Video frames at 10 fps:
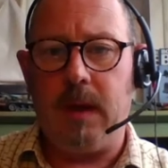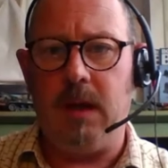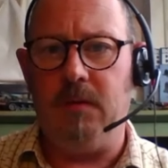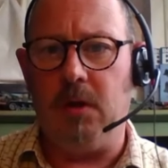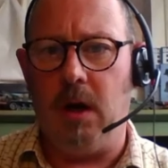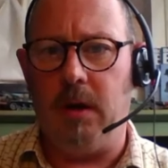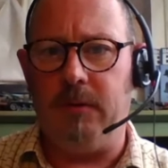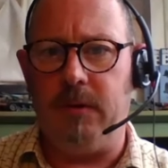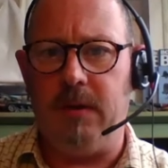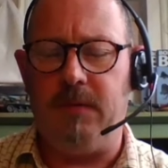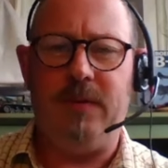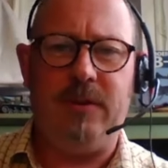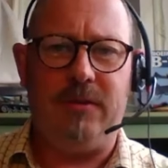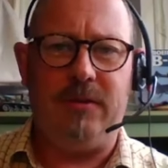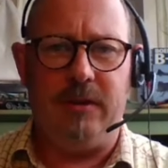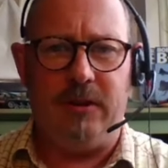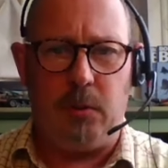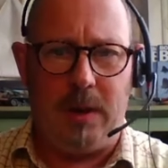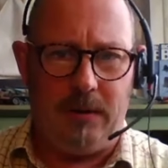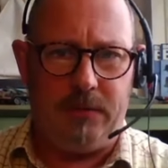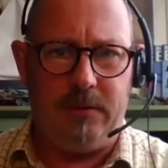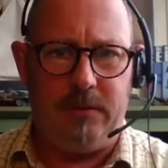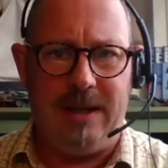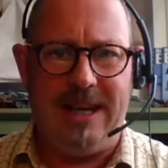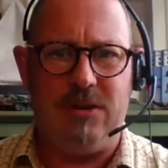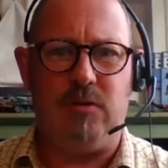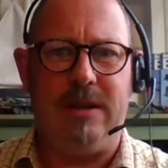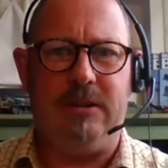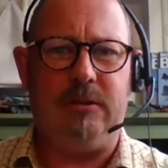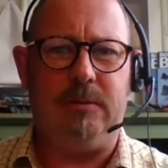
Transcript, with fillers: You've got the fifteenth and the twelfth literally